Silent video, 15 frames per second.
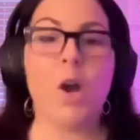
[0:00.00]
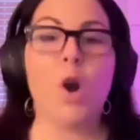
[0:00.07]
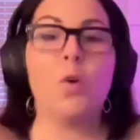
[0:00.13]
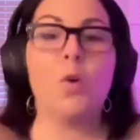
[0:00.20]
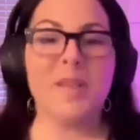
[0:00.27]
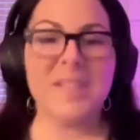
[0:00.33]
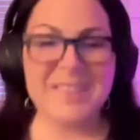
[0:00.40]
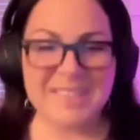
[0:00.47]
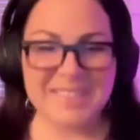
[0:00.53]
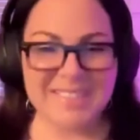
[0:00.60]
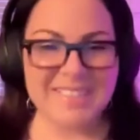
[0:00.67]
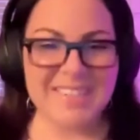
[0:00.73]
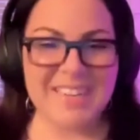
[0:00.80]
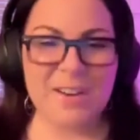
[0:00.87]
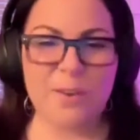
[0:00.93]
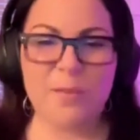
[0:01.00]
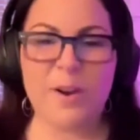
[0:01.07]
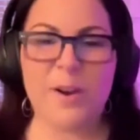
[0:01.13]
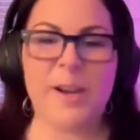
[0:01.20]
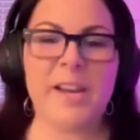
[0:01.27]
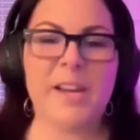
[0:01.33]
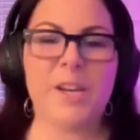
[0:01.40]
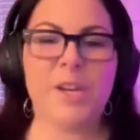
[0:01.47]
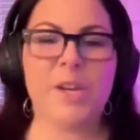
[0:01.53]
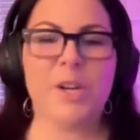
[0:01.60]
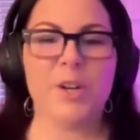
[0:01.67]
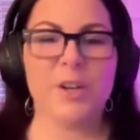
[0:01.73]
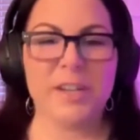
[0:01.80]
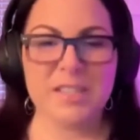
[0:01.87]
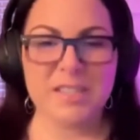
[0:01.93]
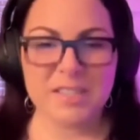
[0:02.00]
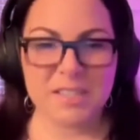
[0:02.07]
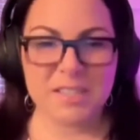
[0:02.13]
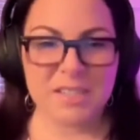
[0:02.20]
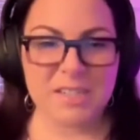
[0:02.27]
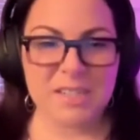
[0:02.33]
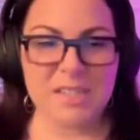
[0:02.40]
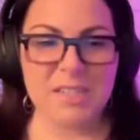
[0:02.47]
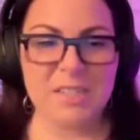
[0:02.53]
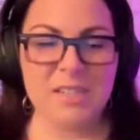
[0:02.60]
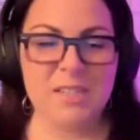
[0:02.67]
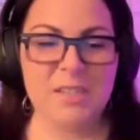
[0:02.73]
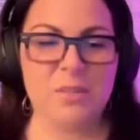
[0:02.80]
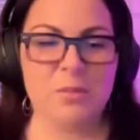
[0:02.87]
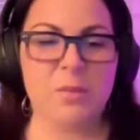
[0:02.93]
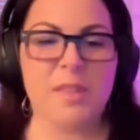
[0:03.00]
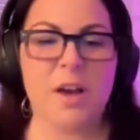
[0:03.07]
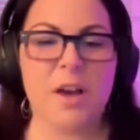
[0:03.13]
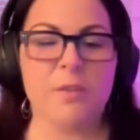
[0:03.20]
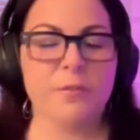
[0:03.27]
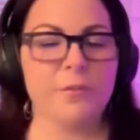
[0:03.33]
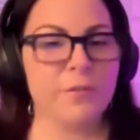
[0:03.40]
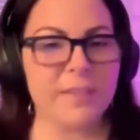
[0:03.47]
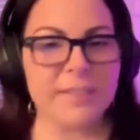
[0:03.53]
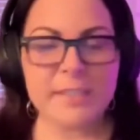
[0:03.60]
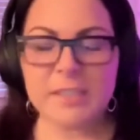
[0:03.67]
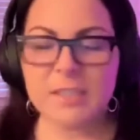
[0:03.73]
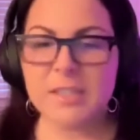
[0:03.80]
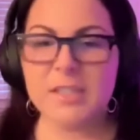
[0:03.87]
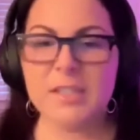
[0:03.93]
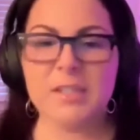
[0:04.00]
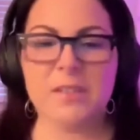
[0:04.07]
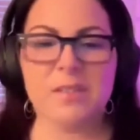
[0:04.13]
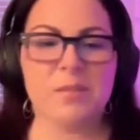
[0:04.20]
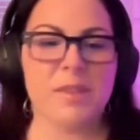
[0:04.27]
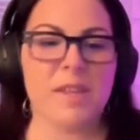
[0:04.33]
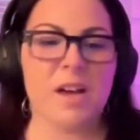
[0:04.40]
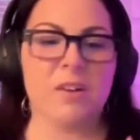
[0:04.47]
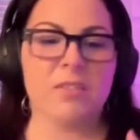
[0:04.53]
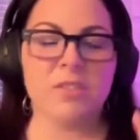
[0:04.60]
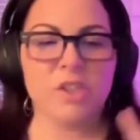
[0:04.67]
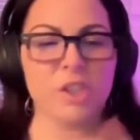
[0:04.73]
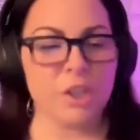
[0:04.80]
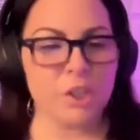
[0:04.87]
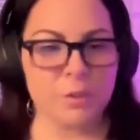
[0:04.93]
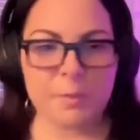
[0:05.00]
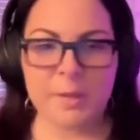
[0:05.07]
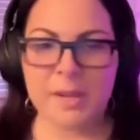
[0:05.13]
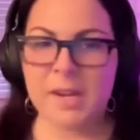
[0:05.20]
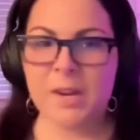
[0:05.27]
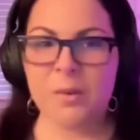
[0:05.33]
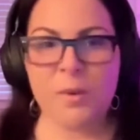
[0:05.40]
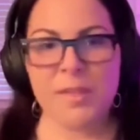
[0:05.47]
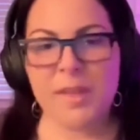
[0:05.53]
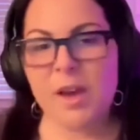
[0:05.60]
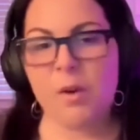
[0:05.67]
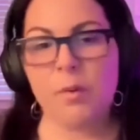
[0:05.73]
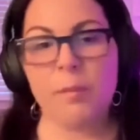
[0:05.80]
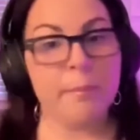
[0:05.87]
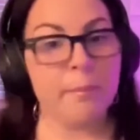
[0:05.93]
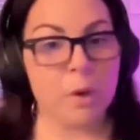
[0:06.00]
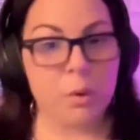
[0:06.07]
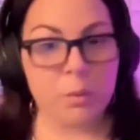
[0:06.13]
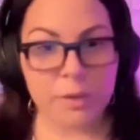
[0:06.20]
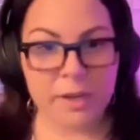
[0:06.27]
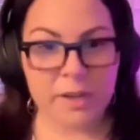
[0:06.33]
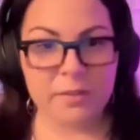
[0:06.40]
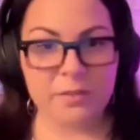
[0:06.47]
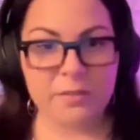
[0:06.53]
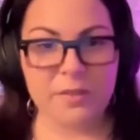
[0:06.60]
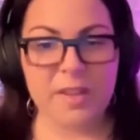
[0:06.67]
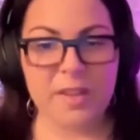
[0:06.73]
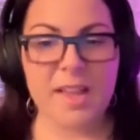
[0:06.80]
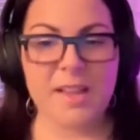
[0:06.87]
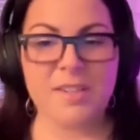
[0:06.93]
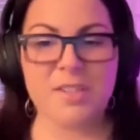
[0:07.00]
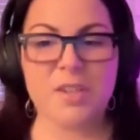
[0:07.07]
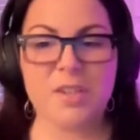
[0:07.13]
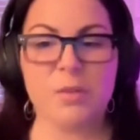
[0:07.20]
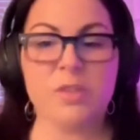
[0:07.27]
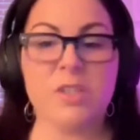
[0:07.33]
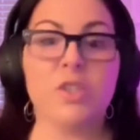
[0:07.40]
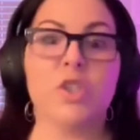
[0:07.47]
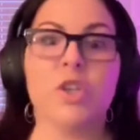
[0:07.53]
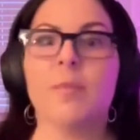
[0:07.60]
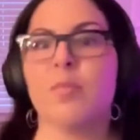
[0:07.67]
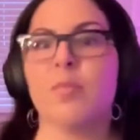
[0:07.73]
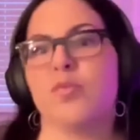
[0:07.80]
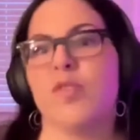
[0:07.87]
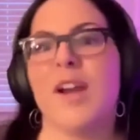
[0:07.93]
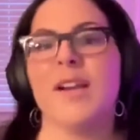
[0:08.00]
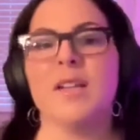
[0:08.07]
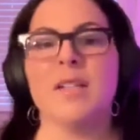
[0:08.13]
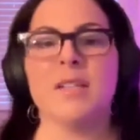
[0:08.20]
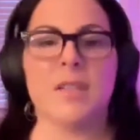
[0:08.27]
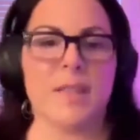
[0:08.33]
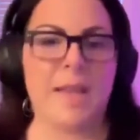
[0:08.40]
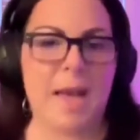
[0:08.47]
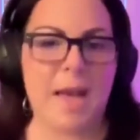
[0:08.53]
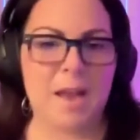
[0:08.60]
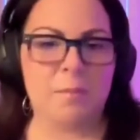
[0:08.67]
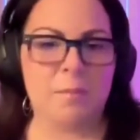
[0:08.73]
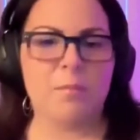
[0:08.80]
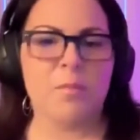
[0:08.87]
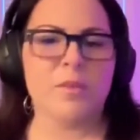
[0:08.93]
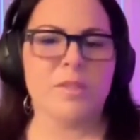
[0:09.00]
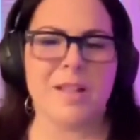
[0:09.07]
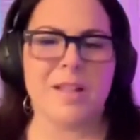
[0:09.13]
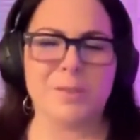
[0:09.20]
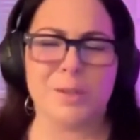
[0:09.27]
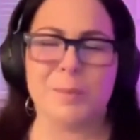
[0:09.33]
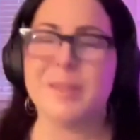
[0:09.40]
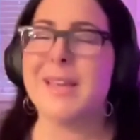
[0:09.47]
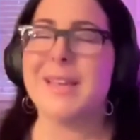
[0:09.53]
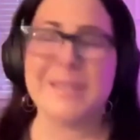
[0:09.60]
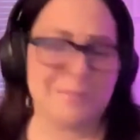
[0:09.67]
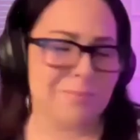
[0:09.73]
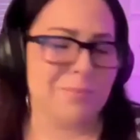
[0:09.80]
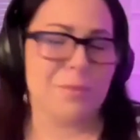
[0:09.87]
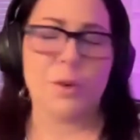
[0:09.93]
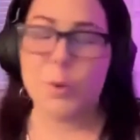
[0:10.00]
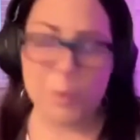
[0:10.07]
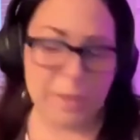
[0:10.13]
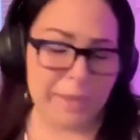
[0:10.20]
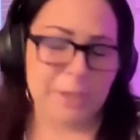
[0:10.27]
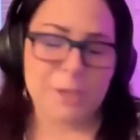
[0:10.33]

openly and very curiously, without fear, without judgment, without motive. And so to jump right into that, most clients are going to be like, no, thank